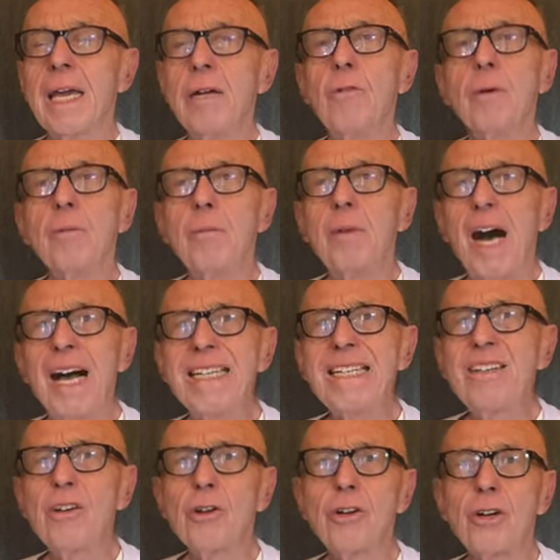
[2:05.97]
and a
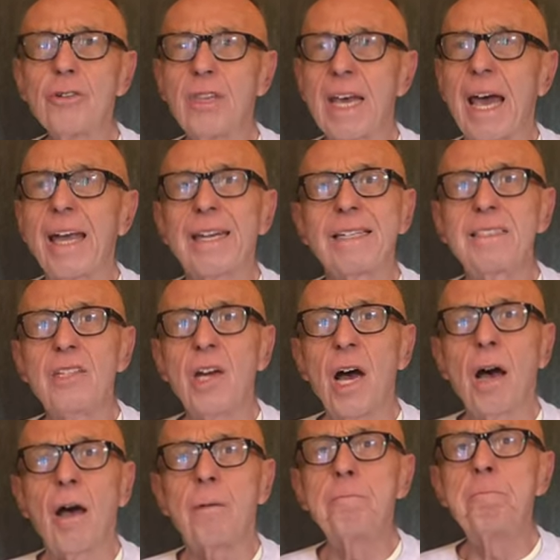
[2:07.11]
reminder that
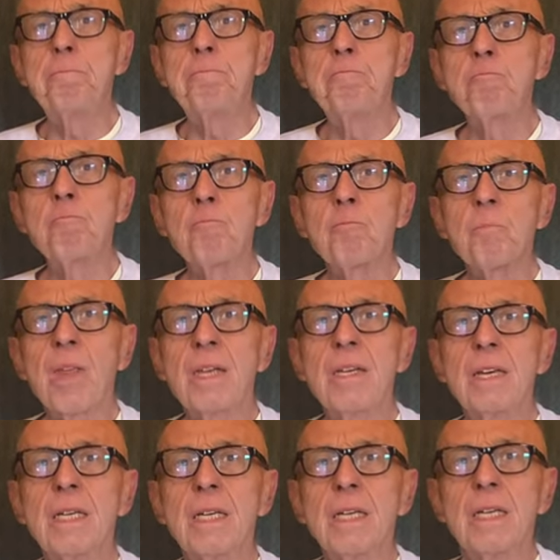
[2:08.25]
um,
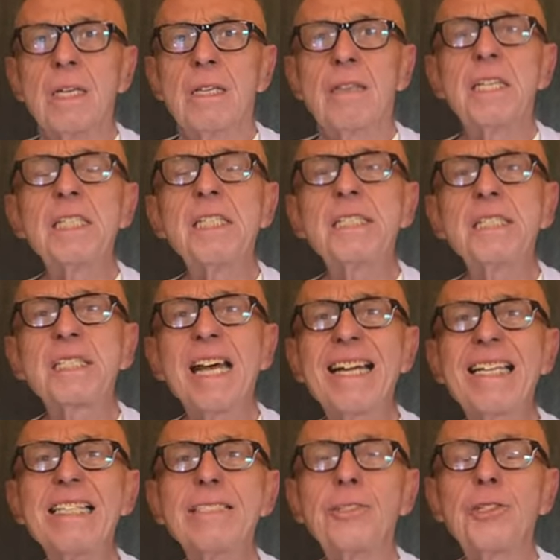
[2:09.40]
this
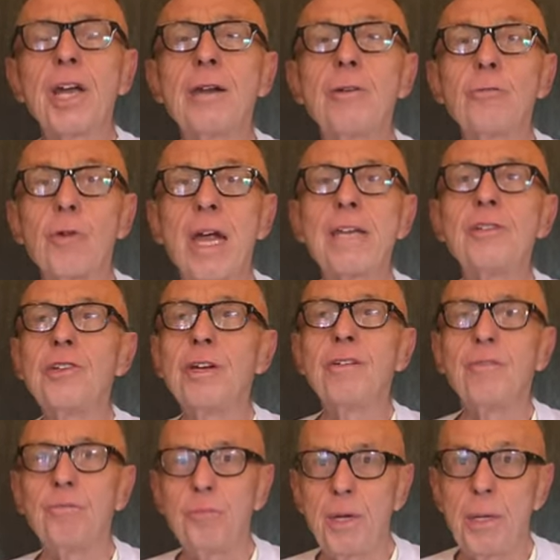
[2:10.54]
second generation
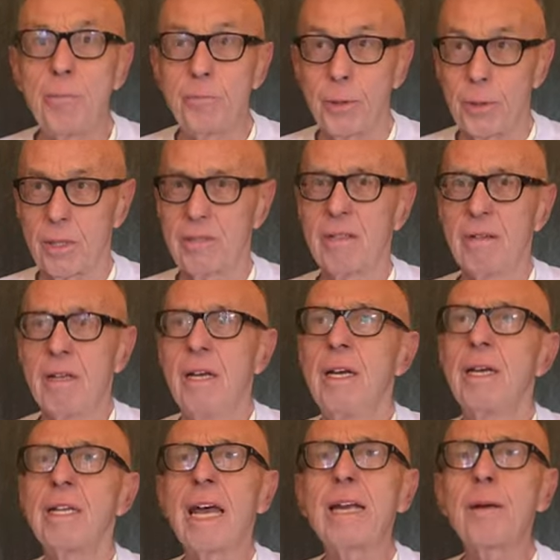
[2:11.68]
of people,
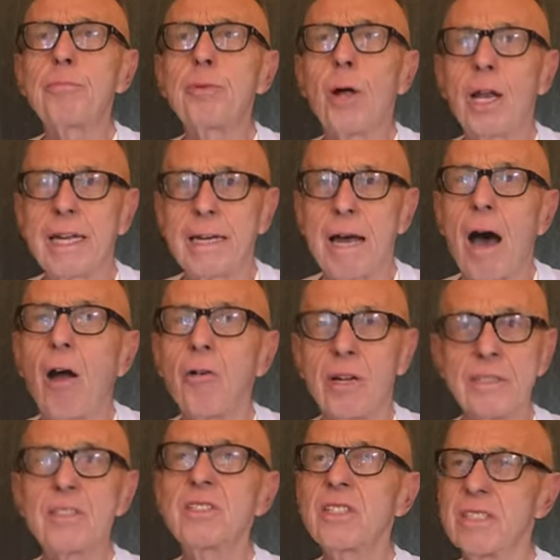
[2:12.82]
like
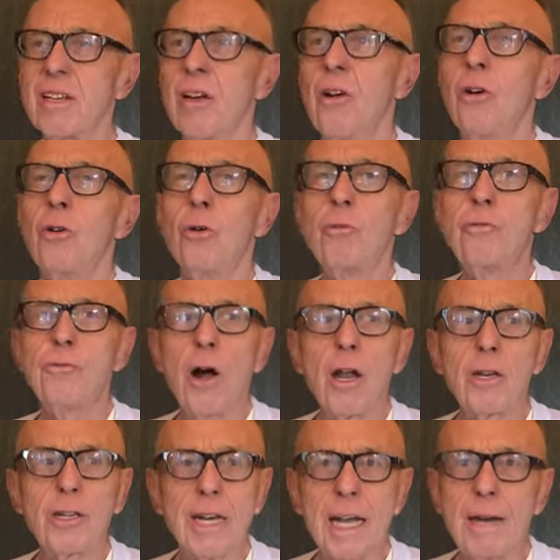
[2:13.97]
Apollinaris, who
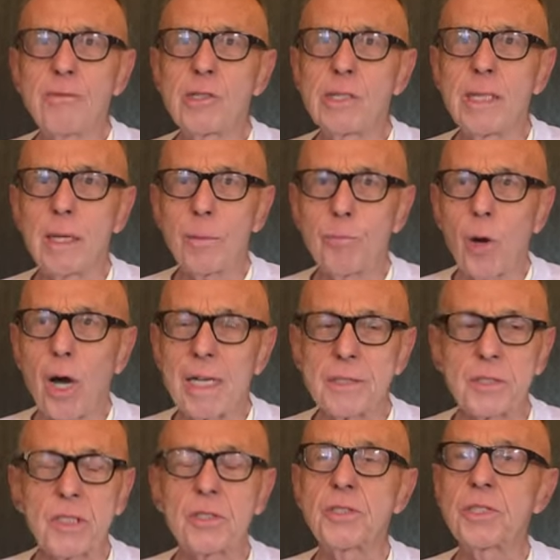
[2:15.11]
followed after the
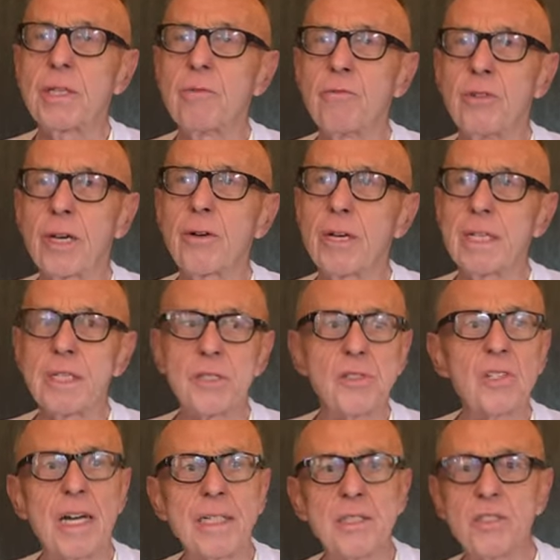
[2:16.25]
apostles in various
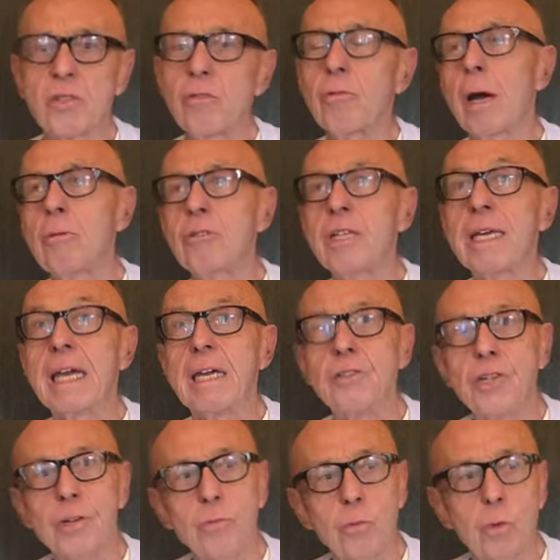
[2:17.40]
sites throughout the
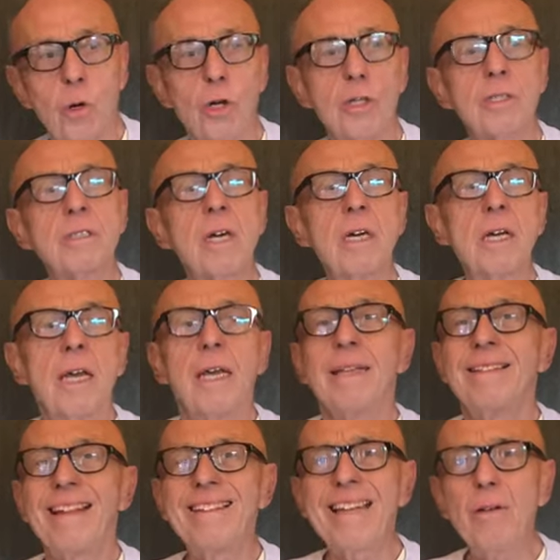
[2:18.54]
ancient world,
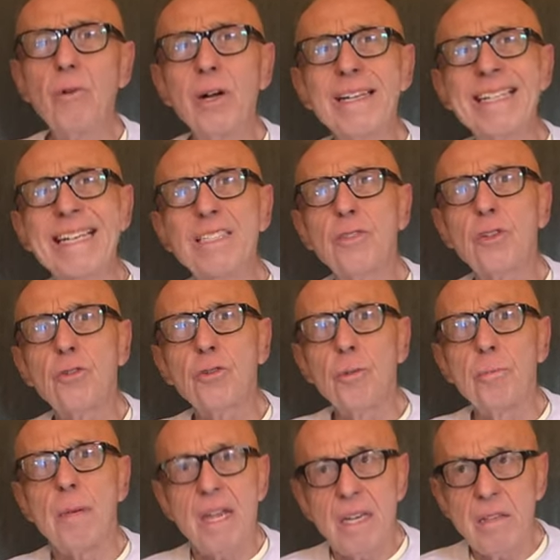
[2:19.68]
that they were
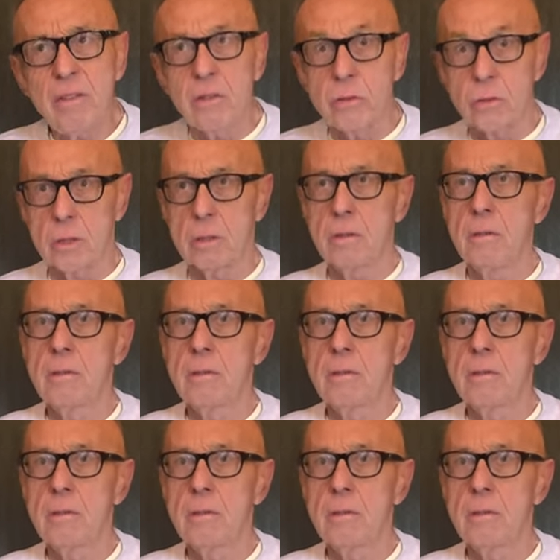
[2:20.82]
instrumental.